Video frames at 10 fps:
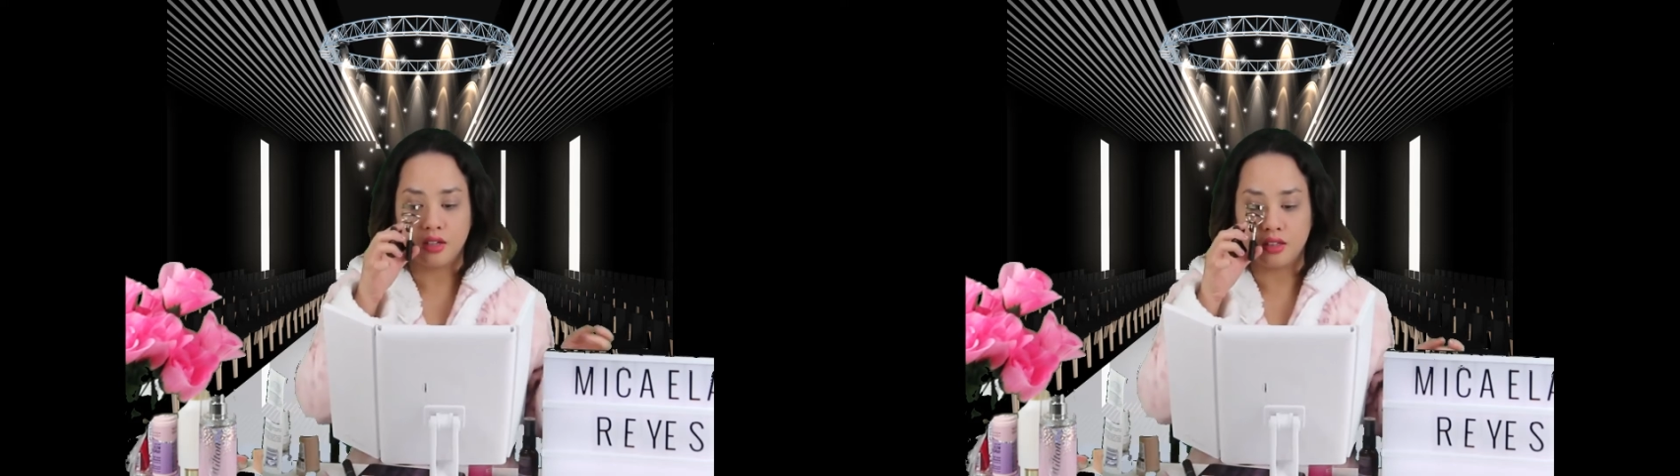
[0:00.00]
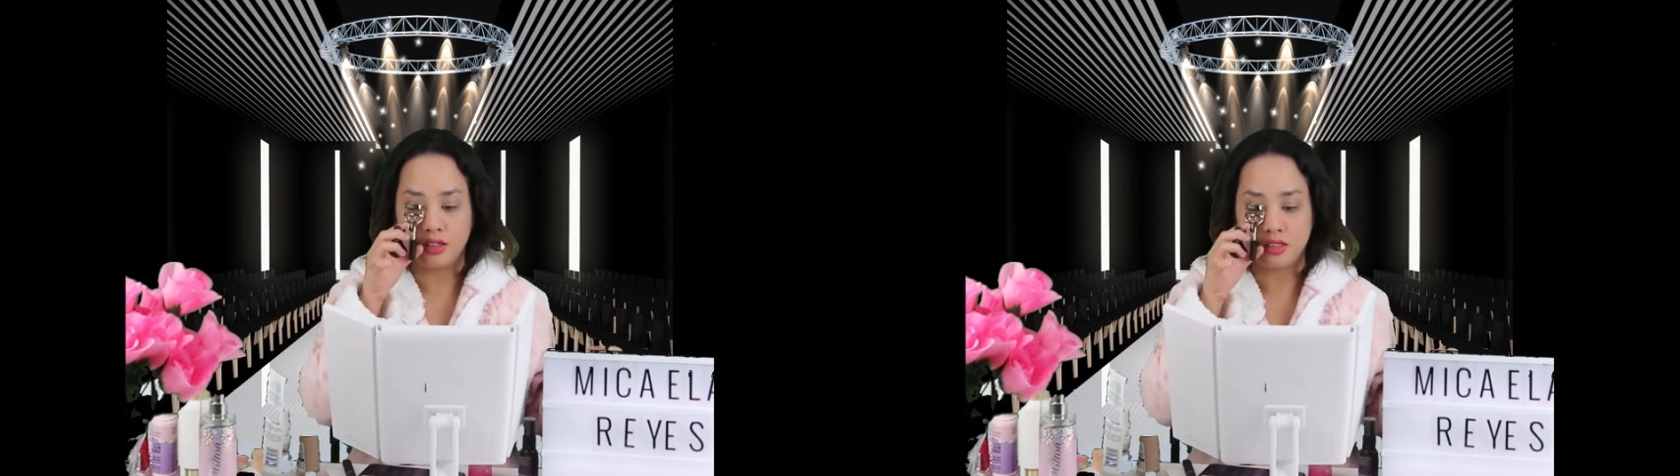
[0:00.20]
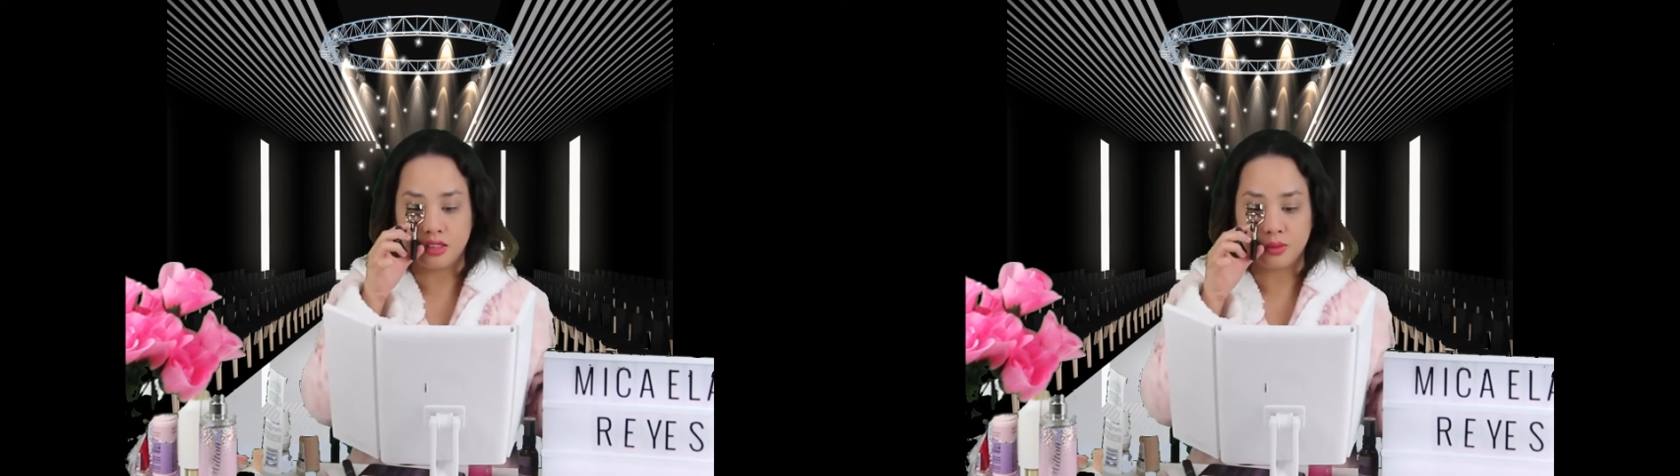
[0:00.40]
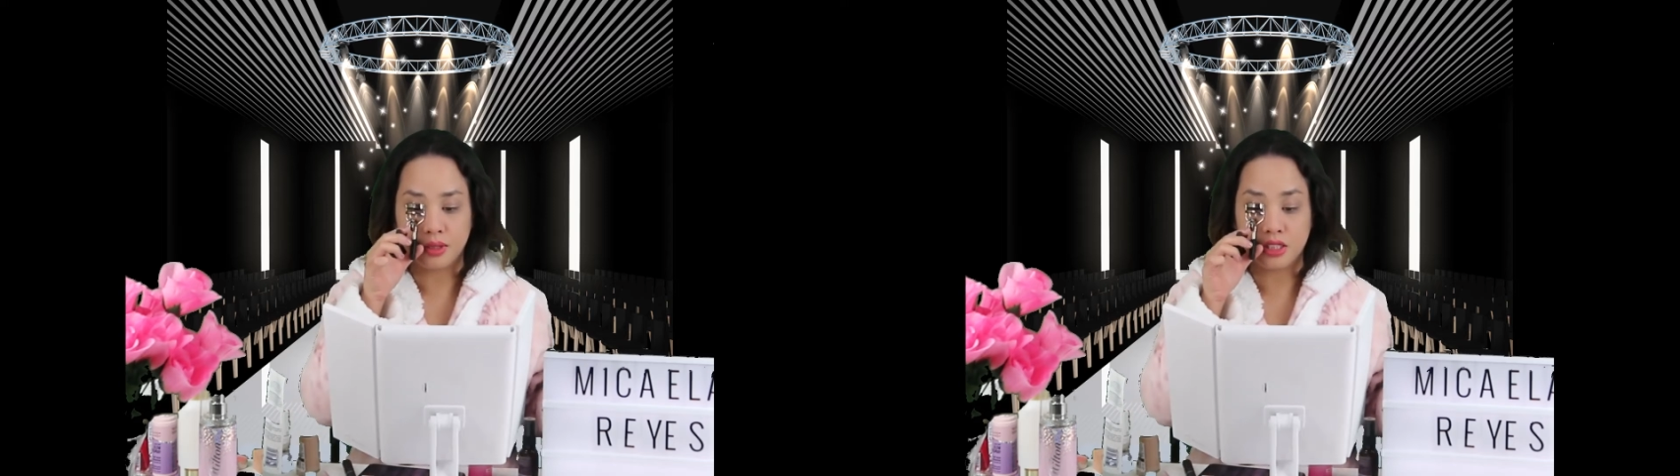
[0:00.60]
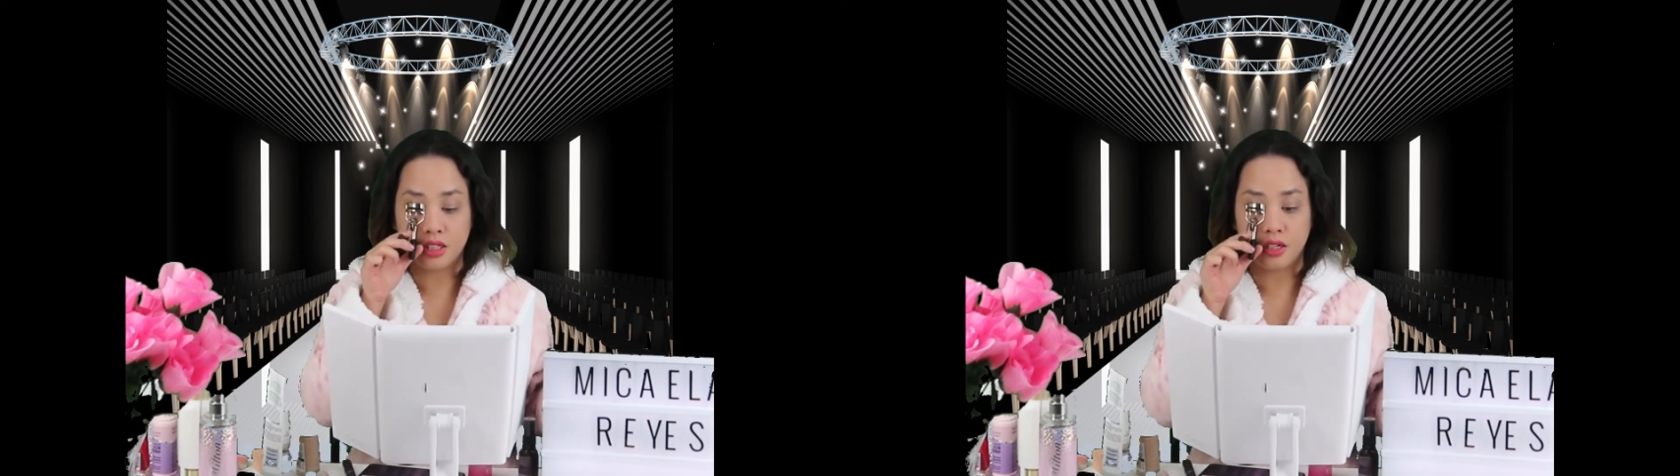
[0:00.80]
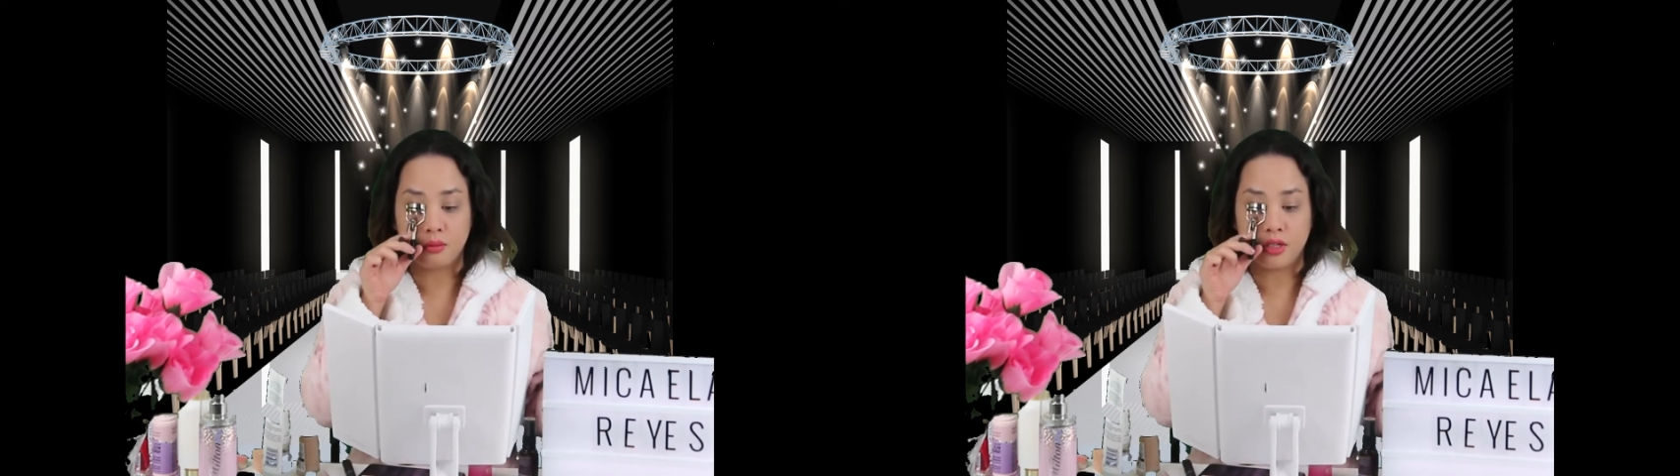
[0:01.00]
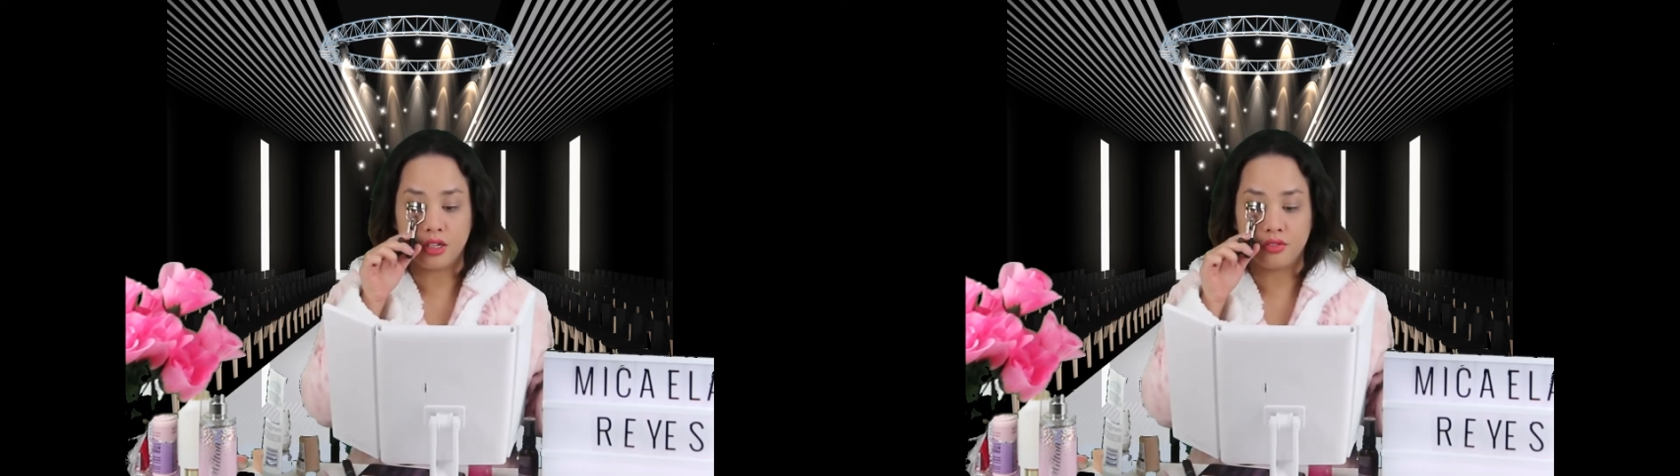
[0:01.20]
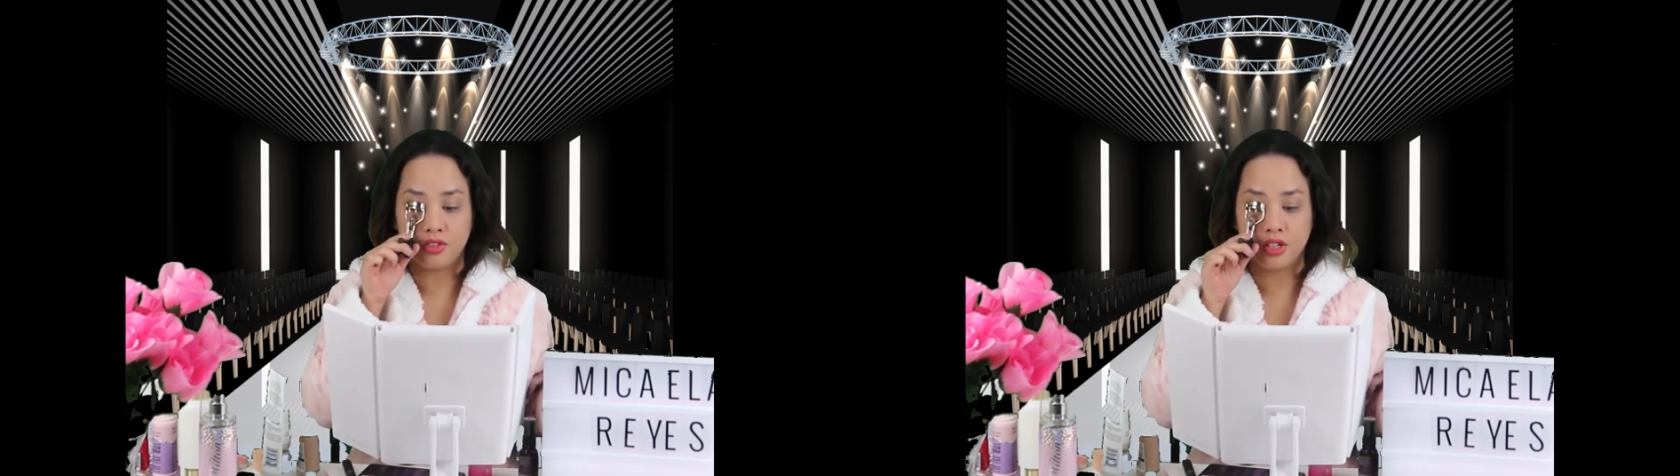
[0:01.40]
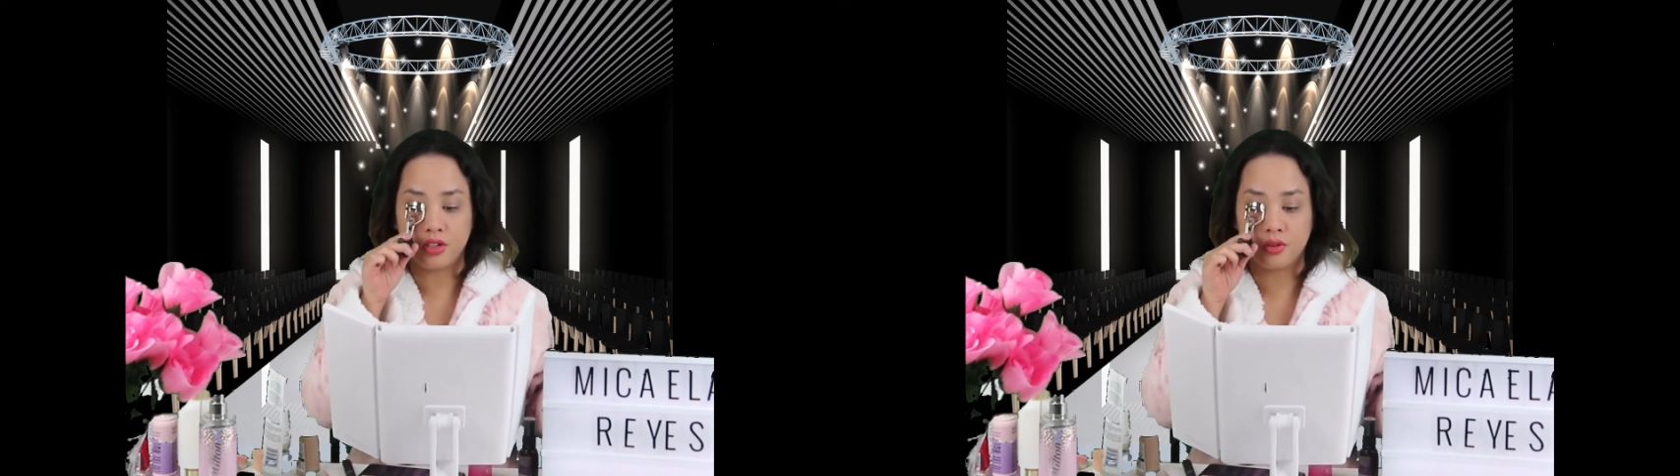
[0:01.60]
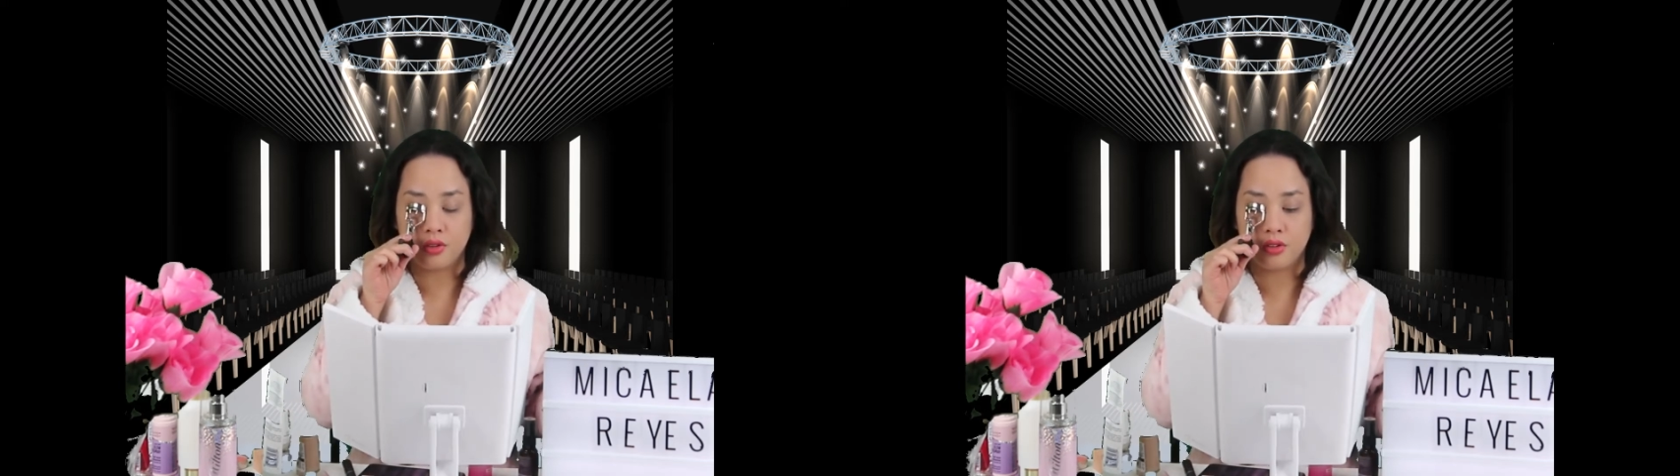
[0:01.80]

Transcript: and this is my 10-minute video.